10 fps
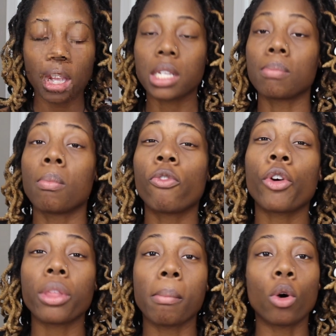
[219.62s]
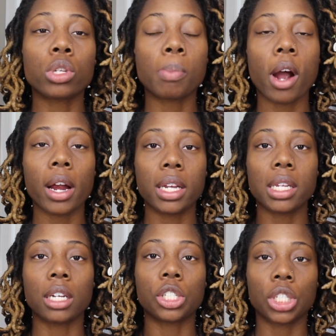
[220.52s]
is, for the most part,
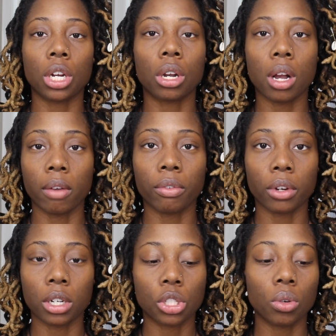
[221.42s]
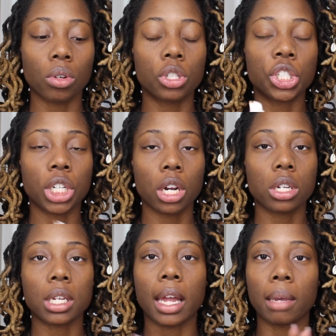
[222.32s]
it's a sheer coverage,
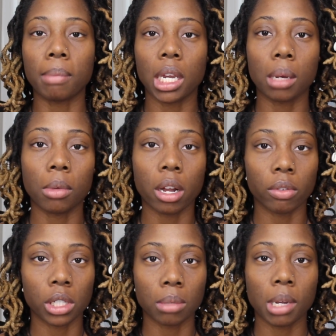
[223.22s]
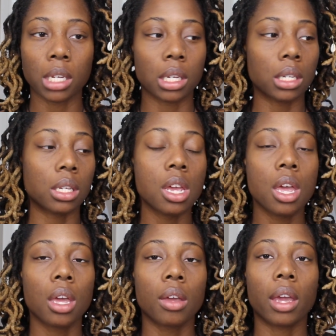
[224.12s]
sheer to like medium coverage. It means
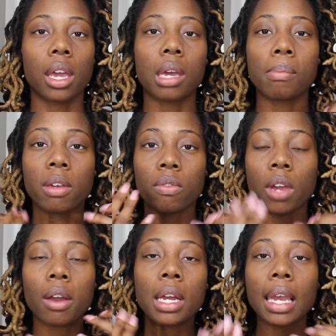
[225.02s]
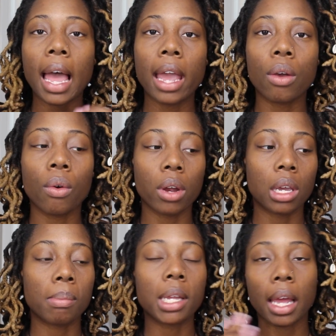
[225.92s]
it can be very light or it
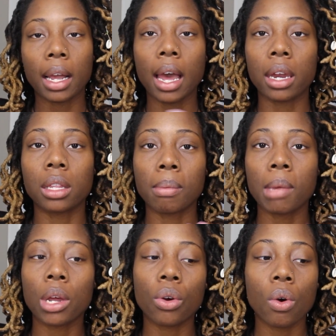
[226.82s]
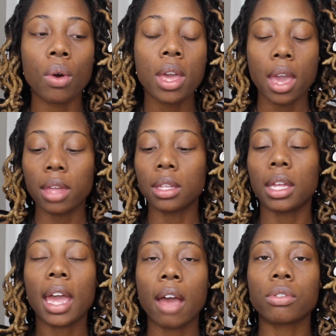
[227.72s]
can be like kind of in the middle, and then
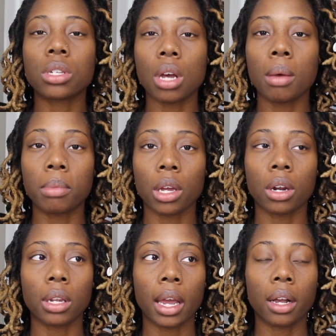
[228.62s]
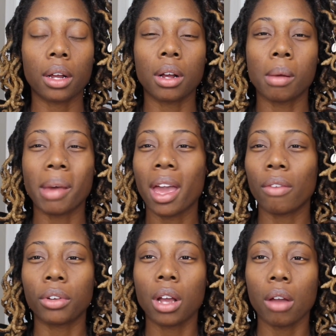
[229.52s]
they have some that are like a
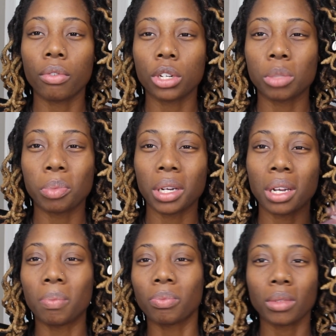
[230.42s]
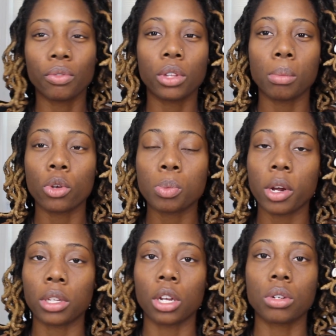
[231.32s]
heavy coverage, but for the most
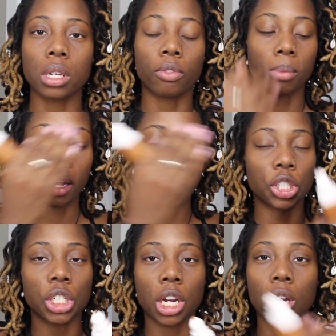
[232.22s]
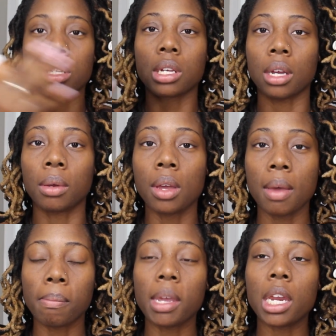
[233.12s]
part they're usually from like sheer to
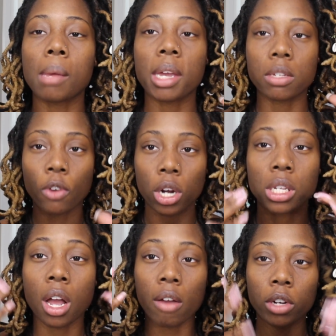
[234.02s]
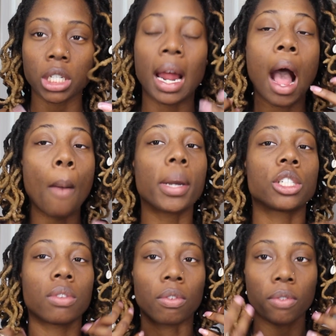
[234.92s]
medium as far as coverage and how
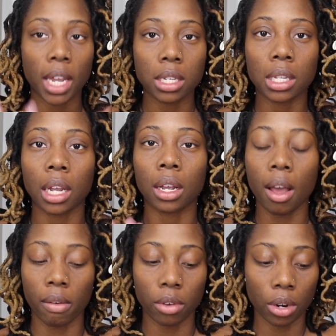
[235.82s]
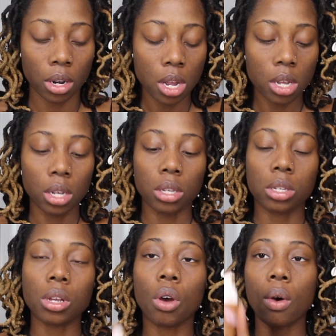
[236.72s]
much of the face they cover.
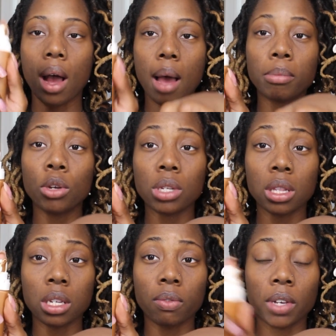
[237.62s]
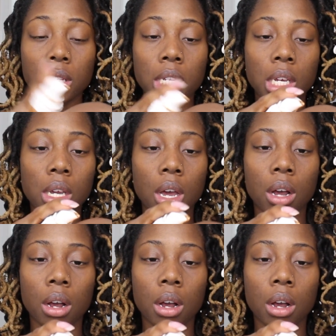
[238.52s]
So I'm using this Fenty